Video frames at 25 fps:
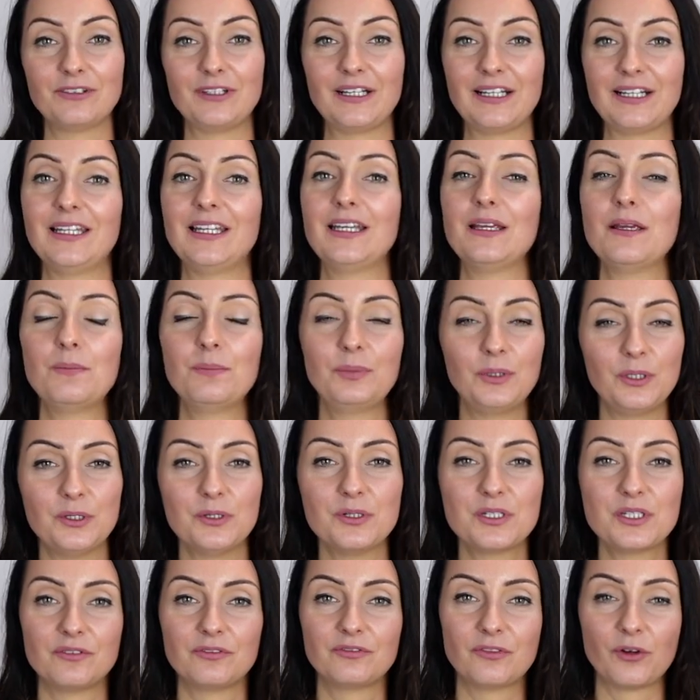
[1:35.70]
really
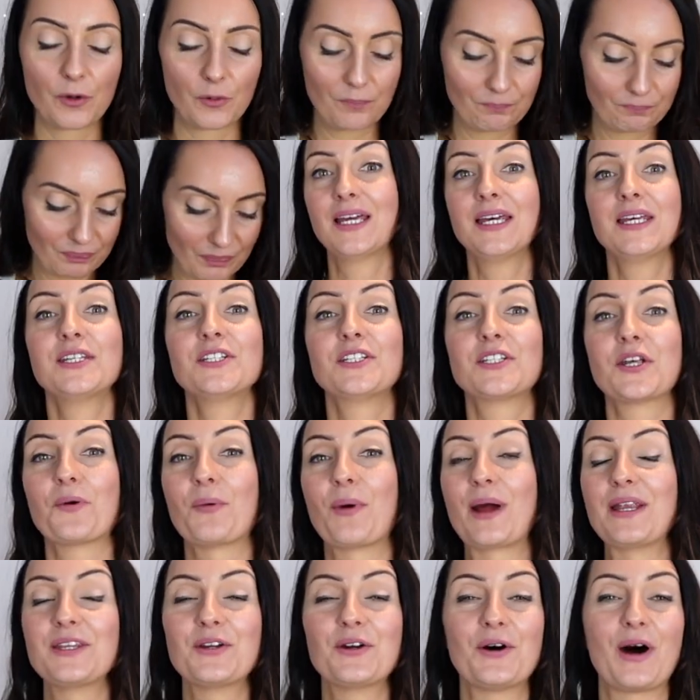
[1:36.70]
beautiful. So
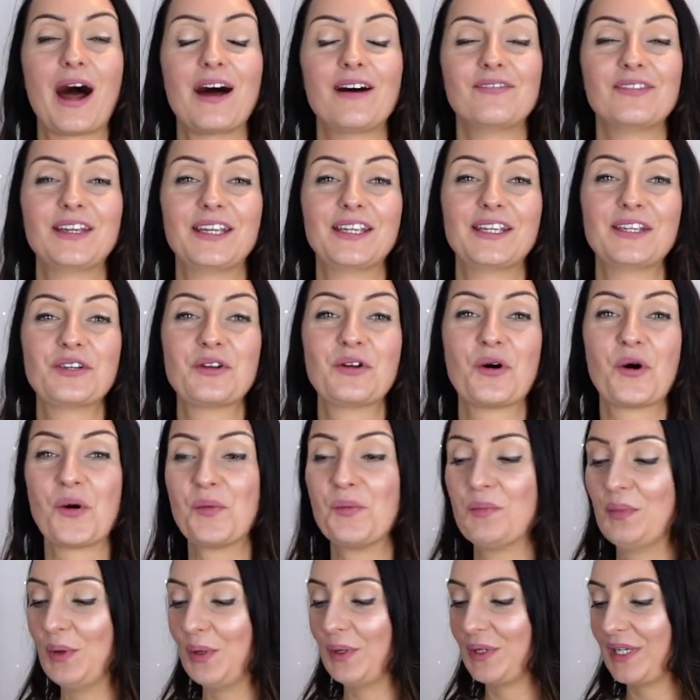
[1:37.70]
when you're having
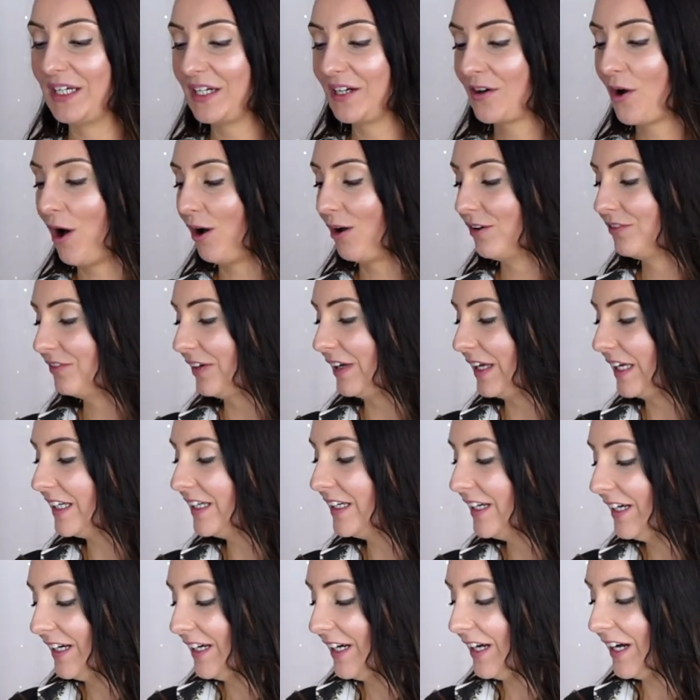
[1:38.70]
your morning
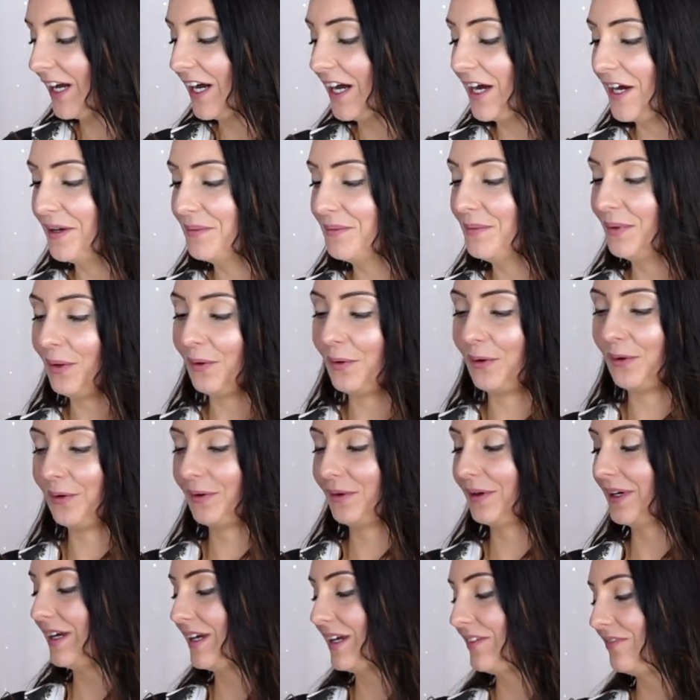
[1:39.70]
coffee,
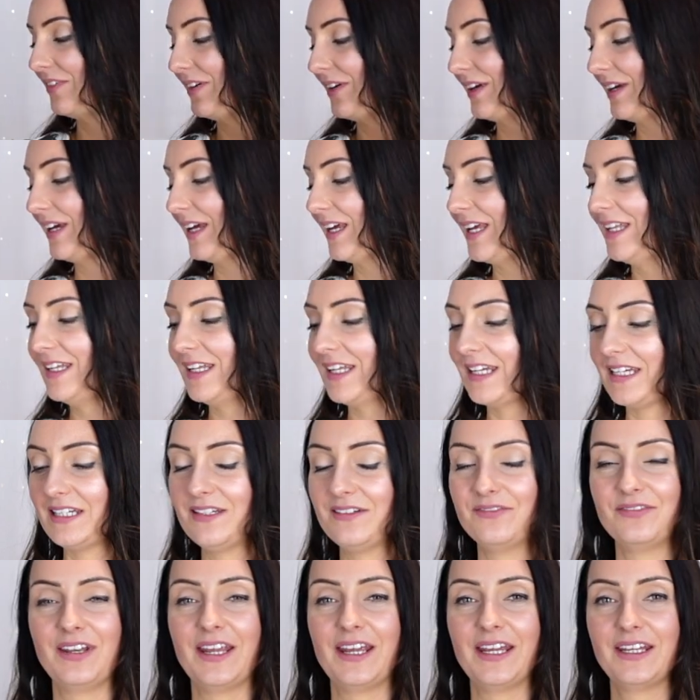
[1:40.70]
or if it, in the
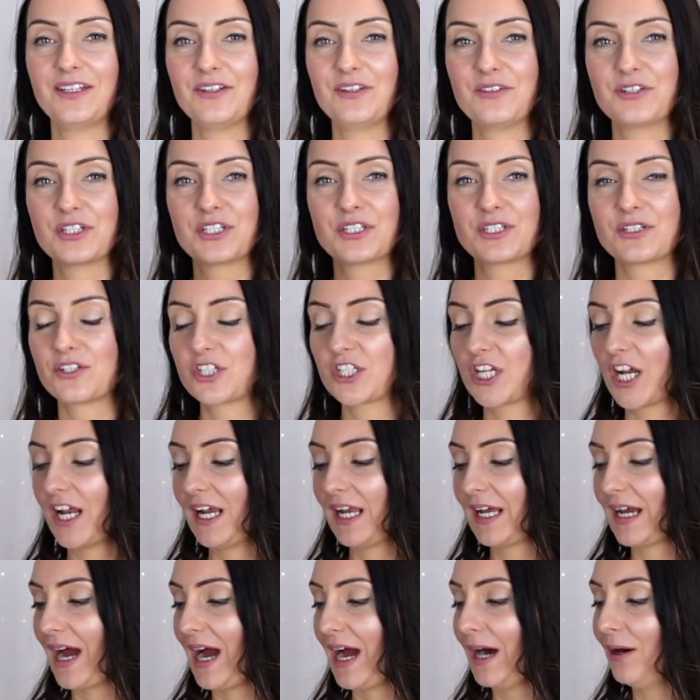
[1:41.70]
evening, you're just
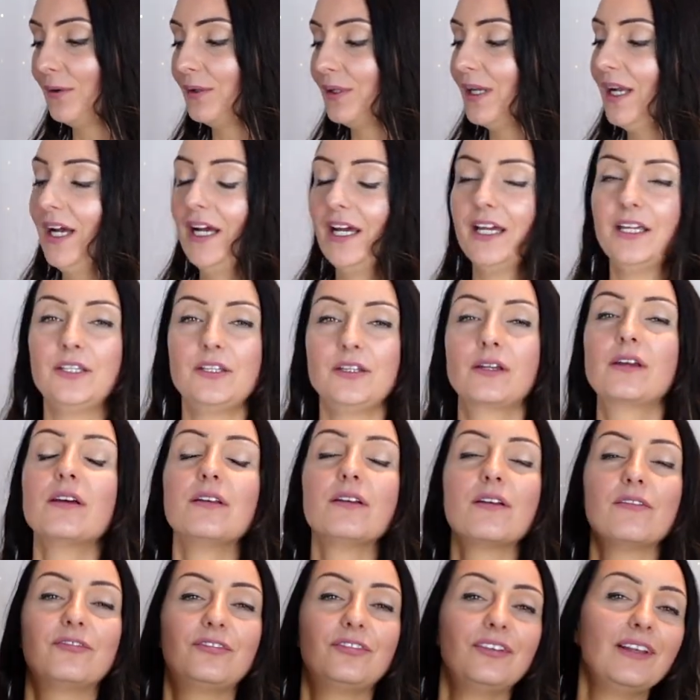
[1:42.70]
chilling out, you
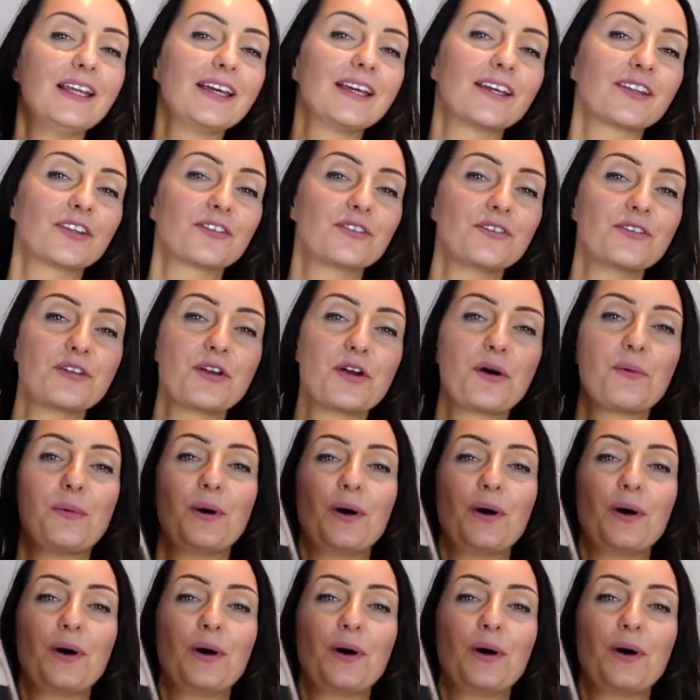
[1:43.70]
can flick through your